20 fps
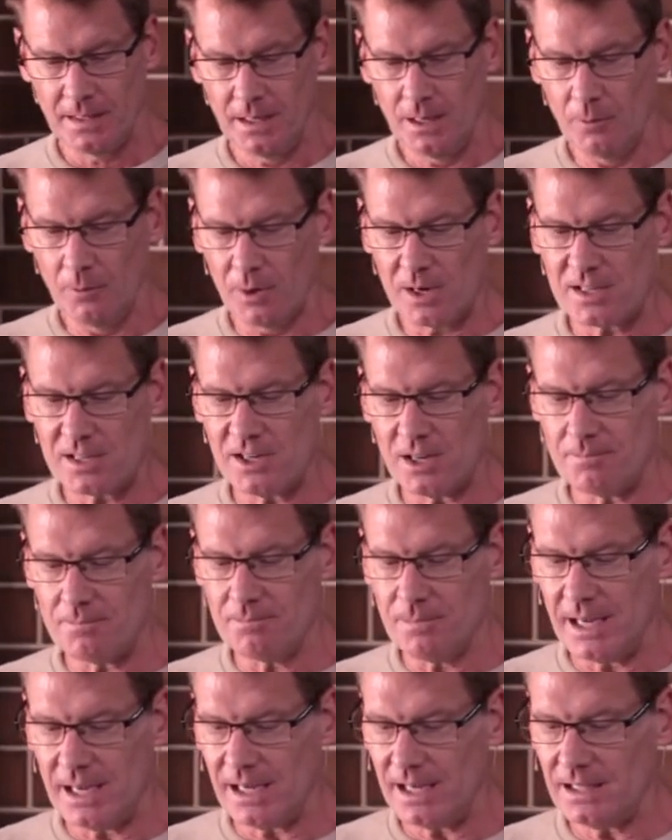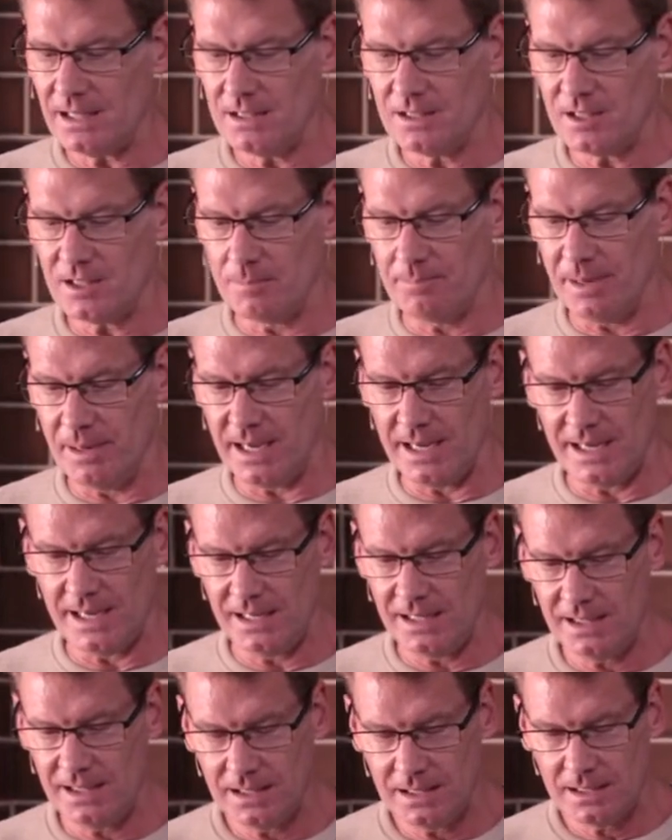What does it mean to
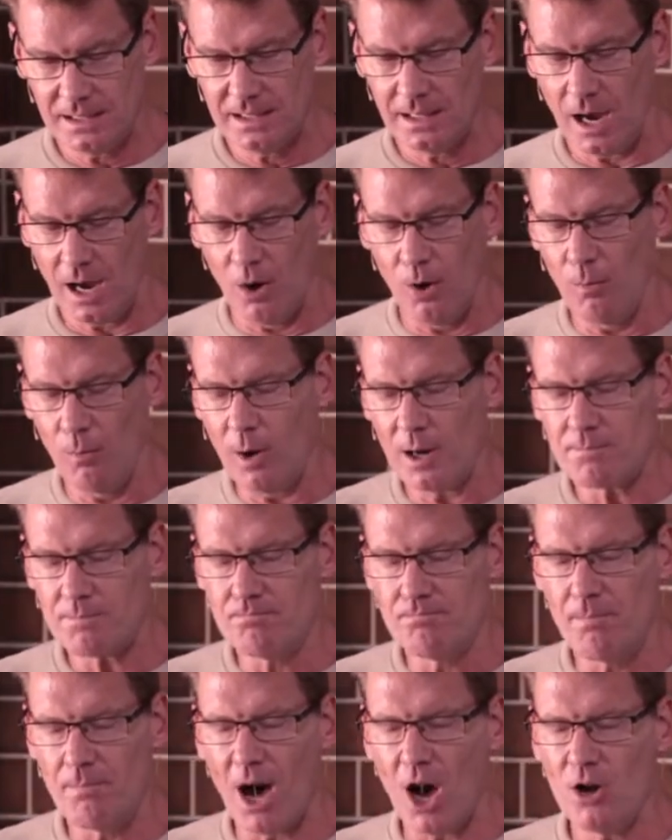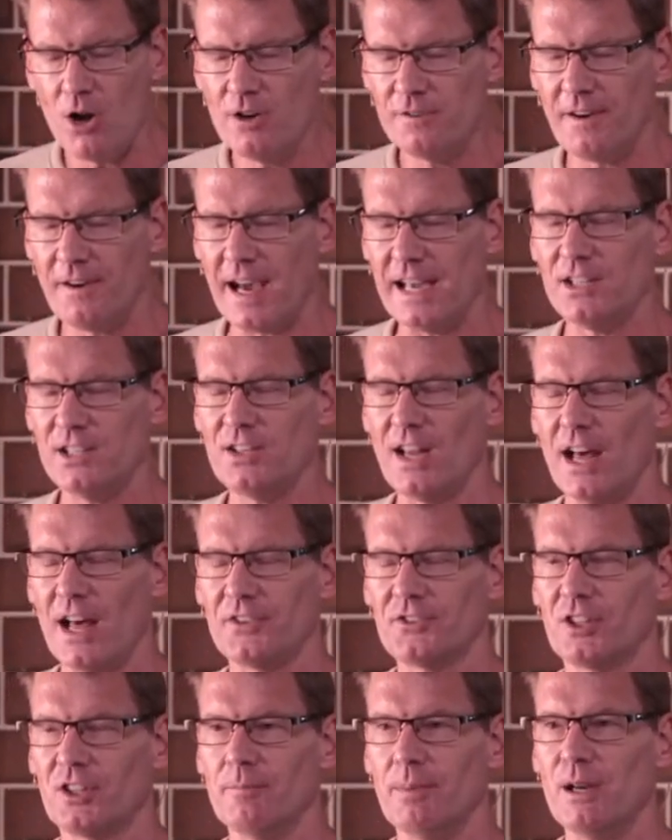be, or what motivates
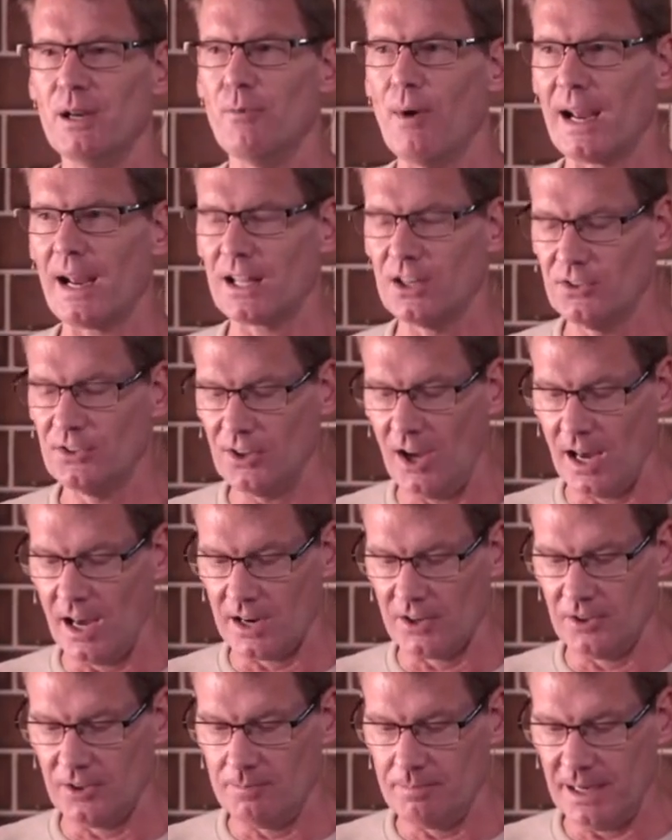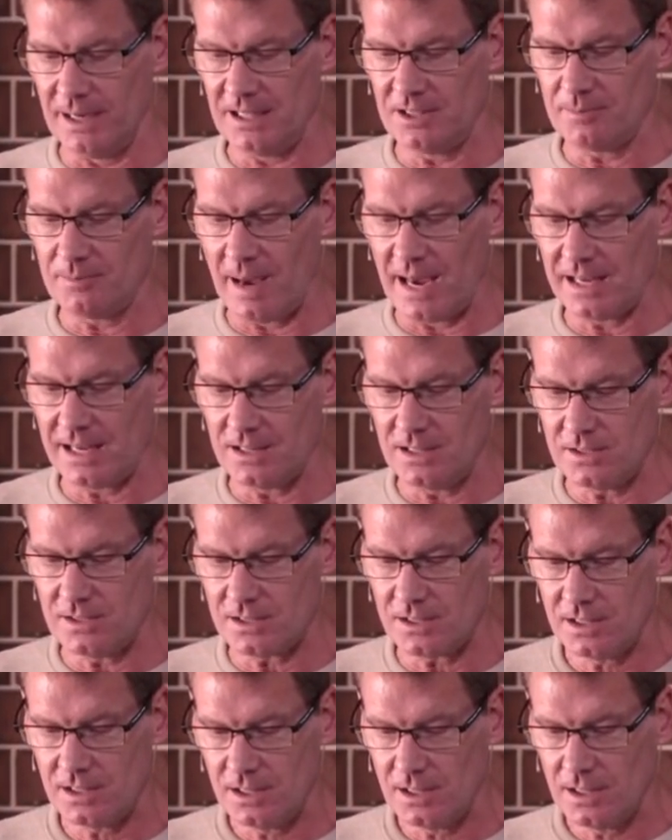us to be reconcilers and peacemakers?
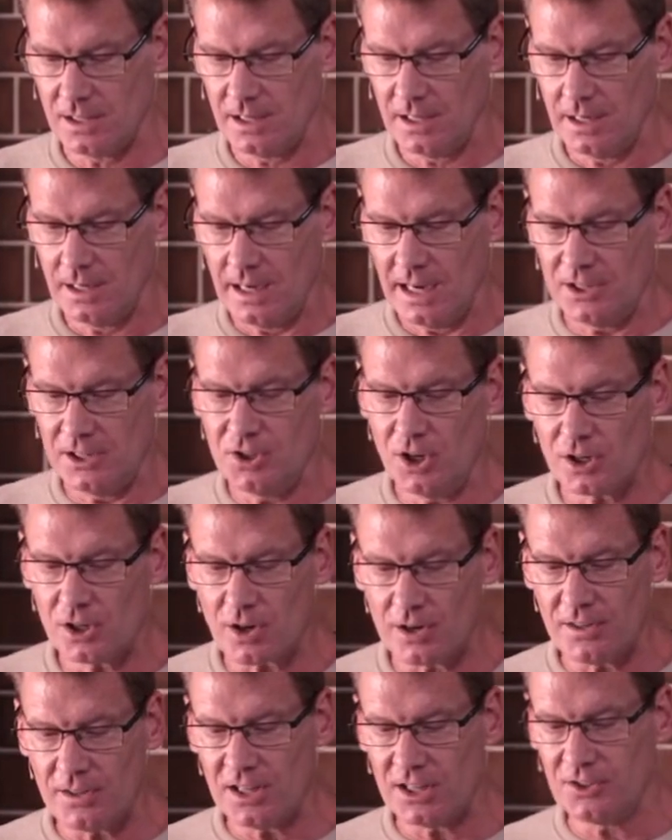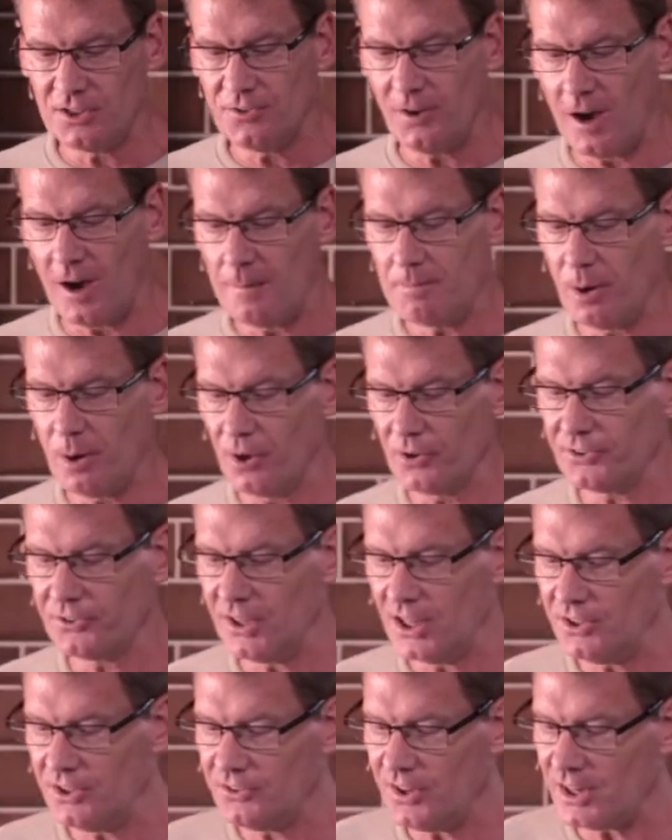In 2 Corinthians 5, Paul
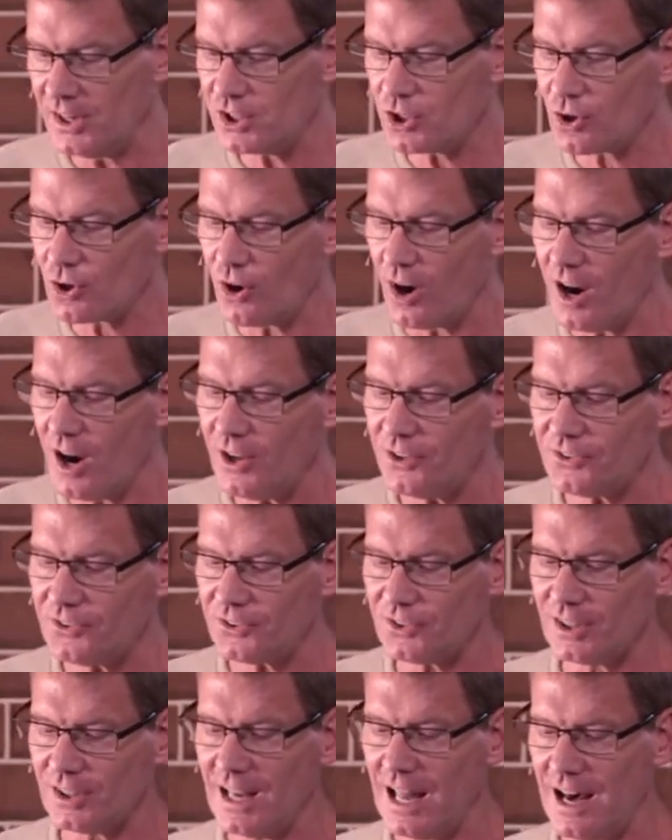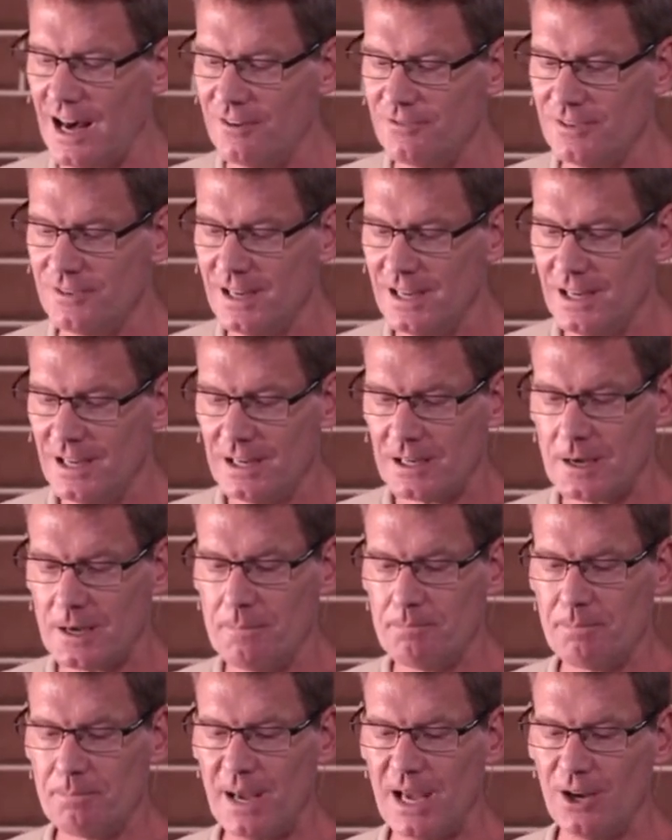says that Christ's love
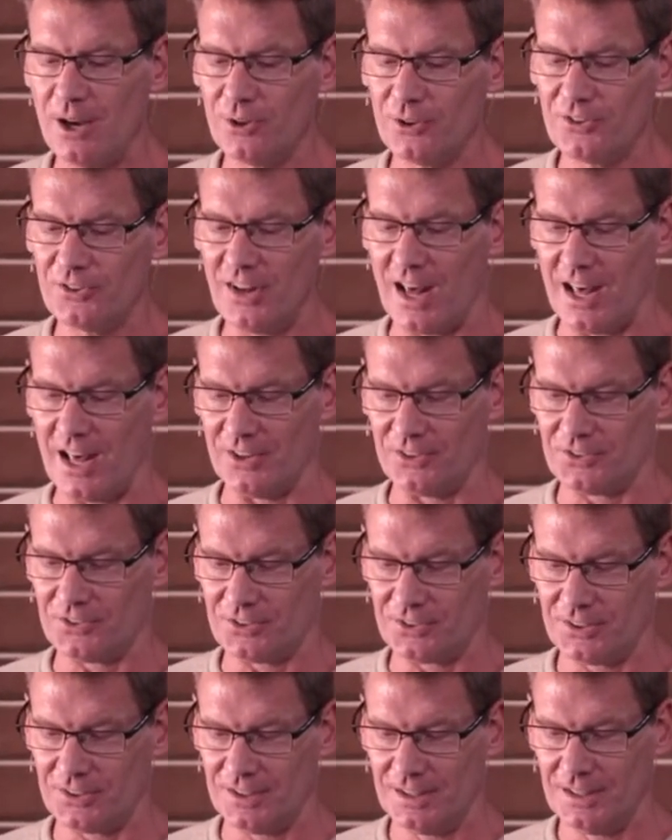compels us